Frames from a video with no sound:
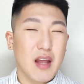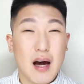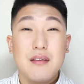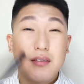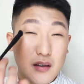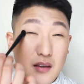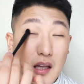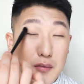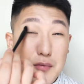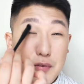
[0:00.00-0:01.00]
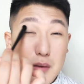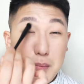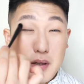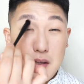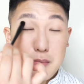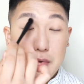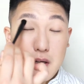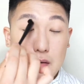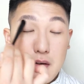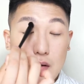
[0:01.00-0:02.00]
I say Naname Fude blends
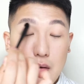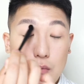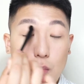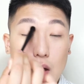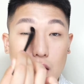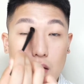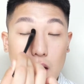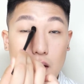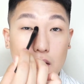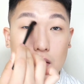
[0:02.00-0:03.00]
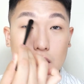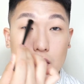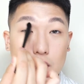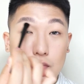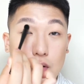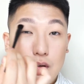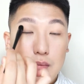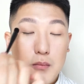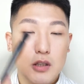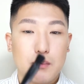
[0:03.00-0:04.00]
pretty well, and this
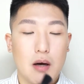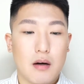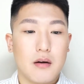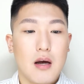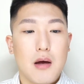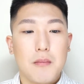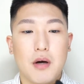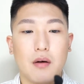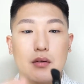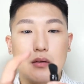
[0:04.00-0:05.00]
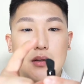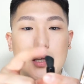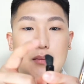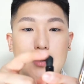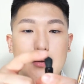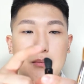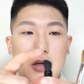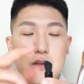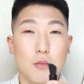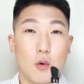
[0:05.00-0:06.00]
feels much better because the tip is
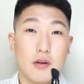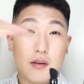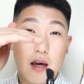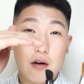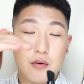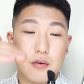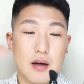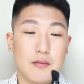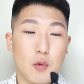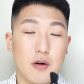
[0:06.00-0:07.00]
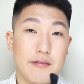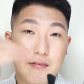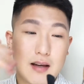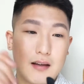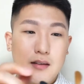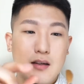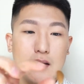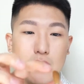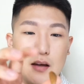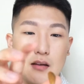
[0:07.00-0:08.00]
much more narrow and more flat
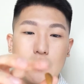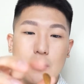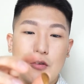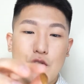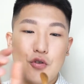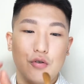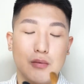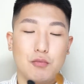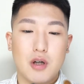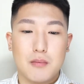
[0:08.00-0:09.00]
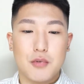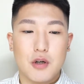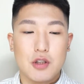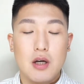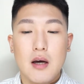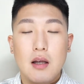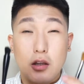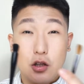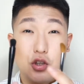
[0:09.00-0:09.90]
than the Shu Uemura brush. The